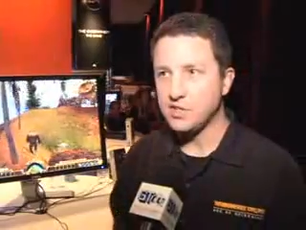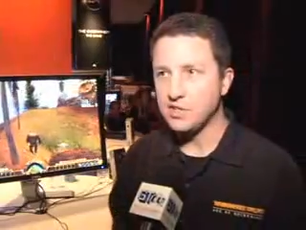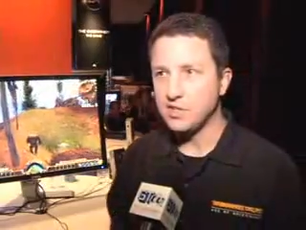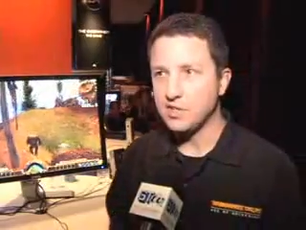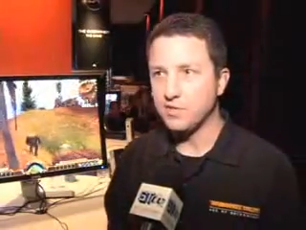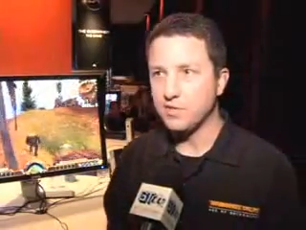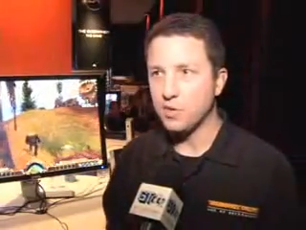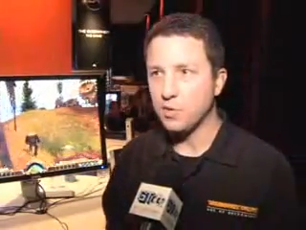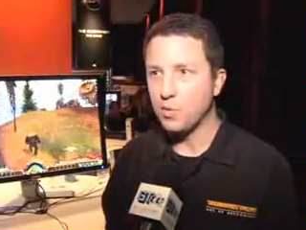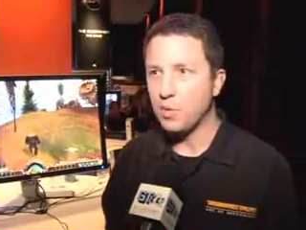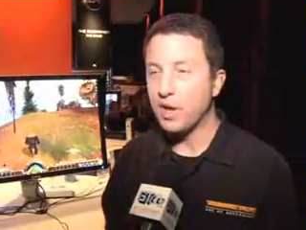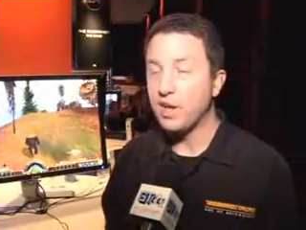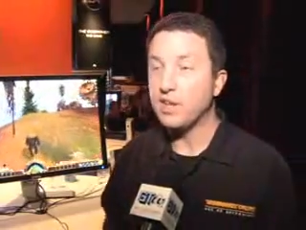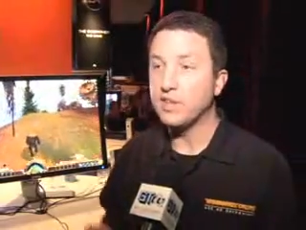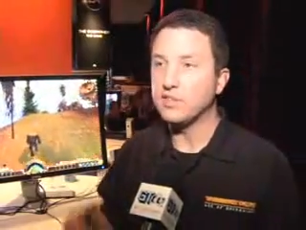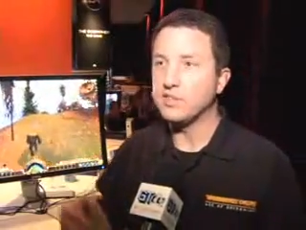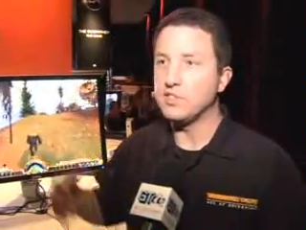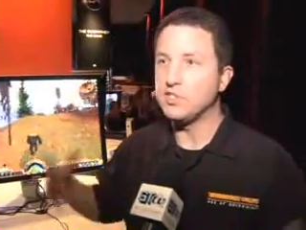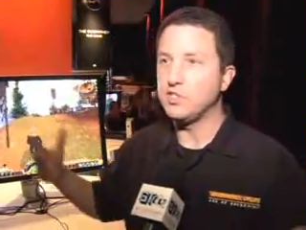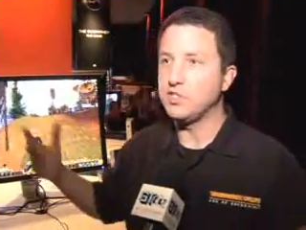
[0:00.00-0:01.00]
in different
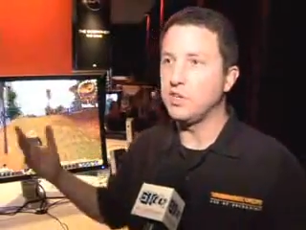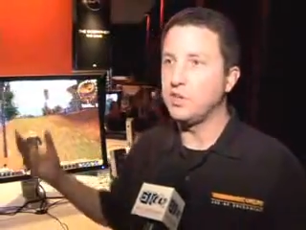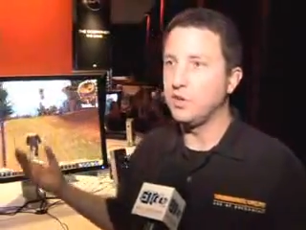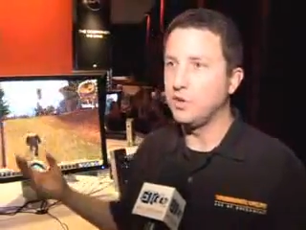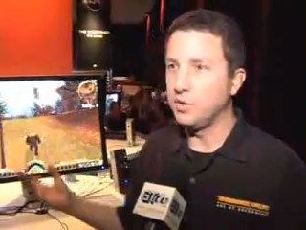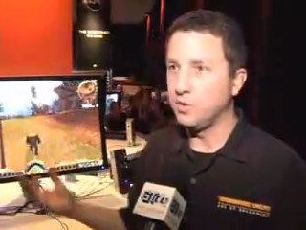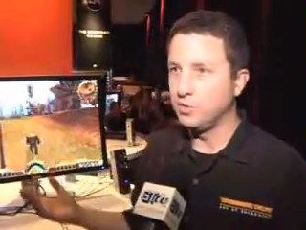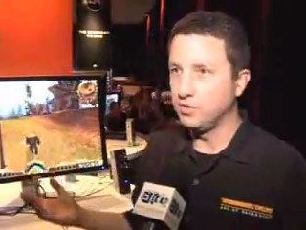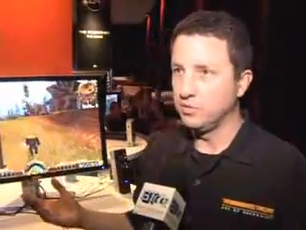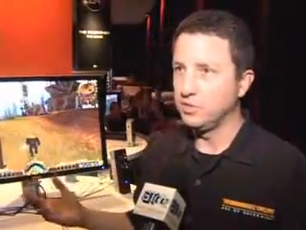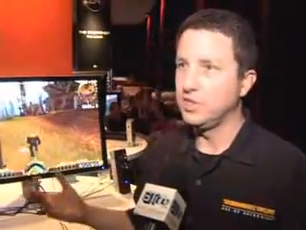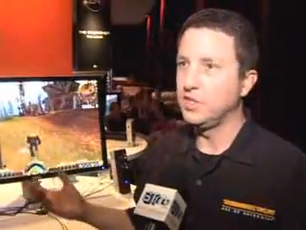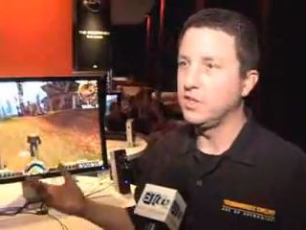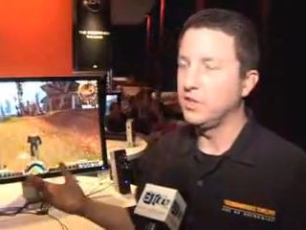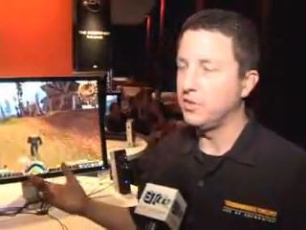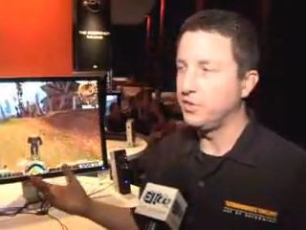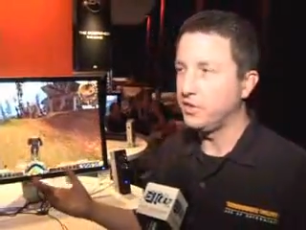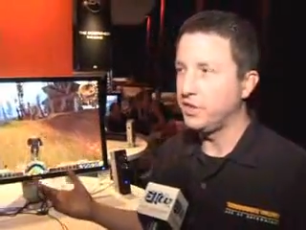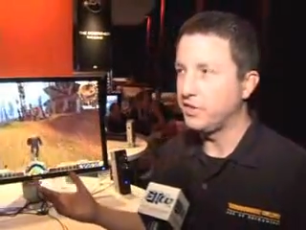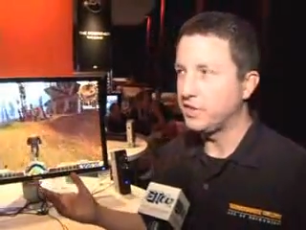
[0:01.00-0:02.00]
ways to show,
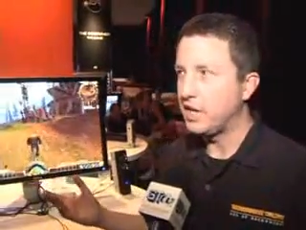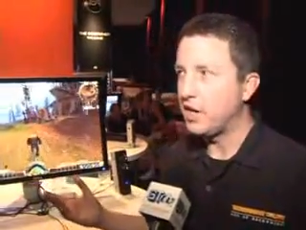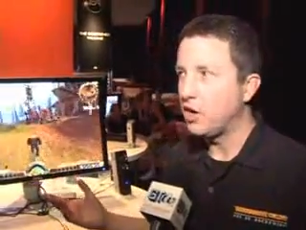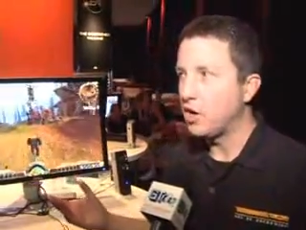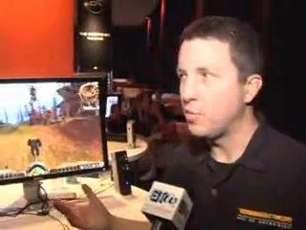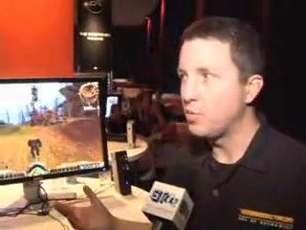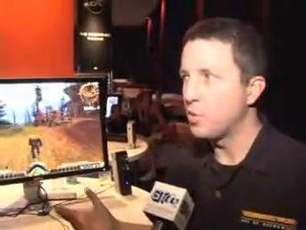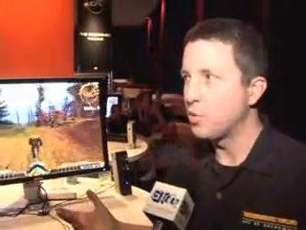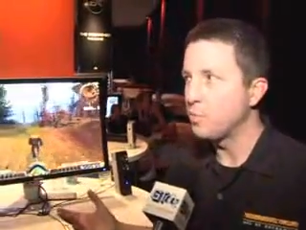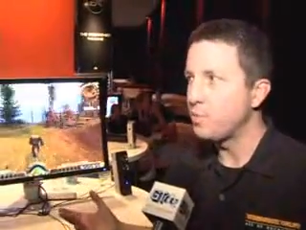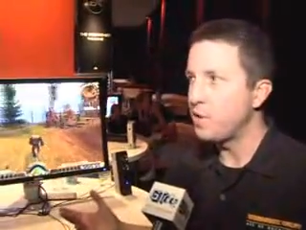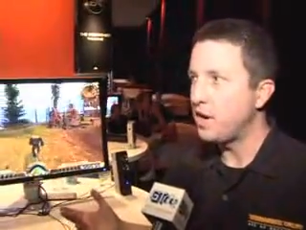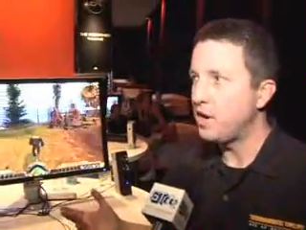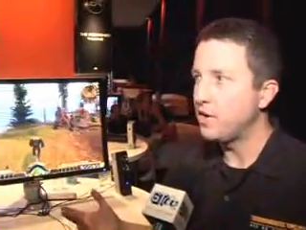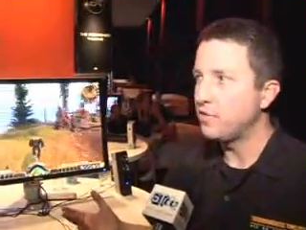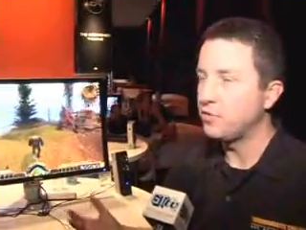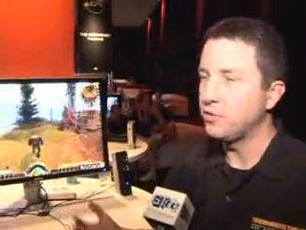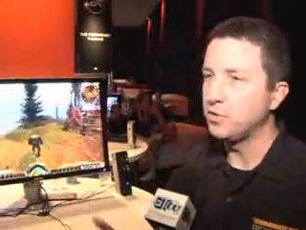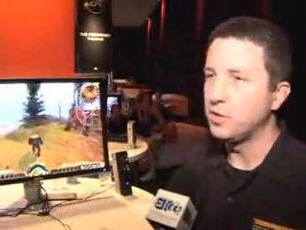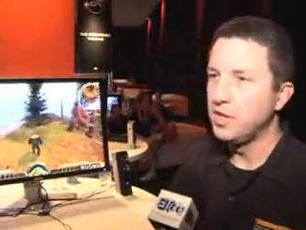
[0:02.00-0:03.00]
that they are more
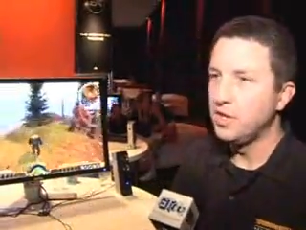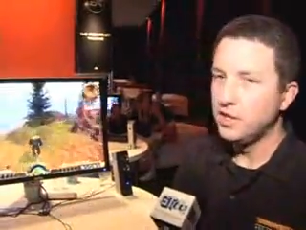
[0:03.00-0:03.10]
powerful.